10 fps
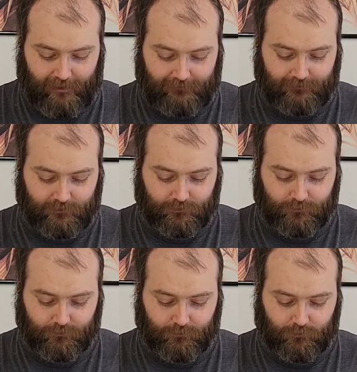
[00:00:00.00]
on
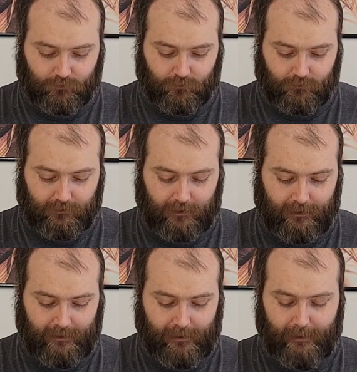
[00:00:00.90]
to
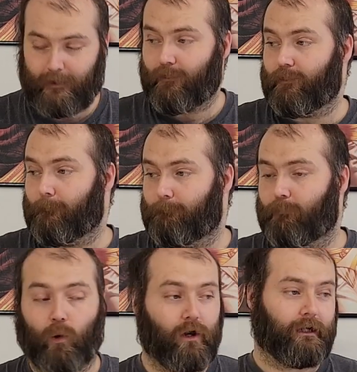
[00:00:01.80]
the
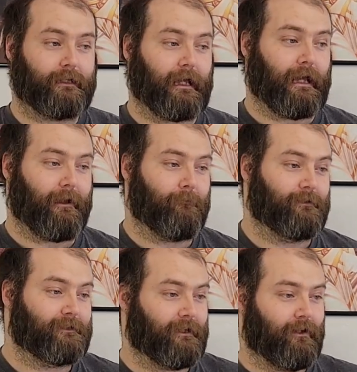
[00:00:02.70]
board
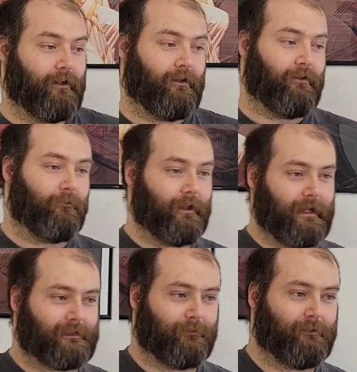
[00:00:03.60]
games. Oh,
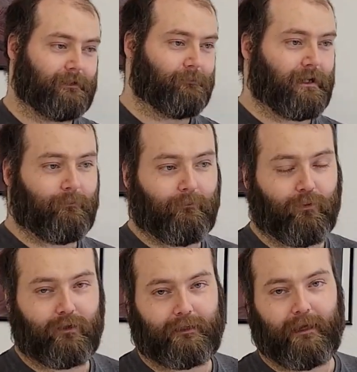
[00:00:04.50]
yes, we picked up a couple
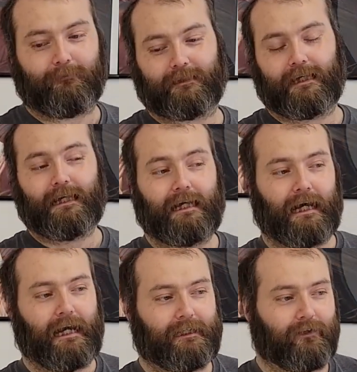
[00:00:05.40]
board games.
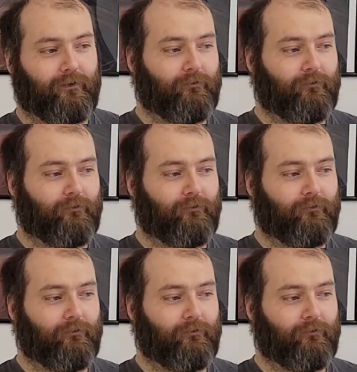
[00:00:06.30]
I did a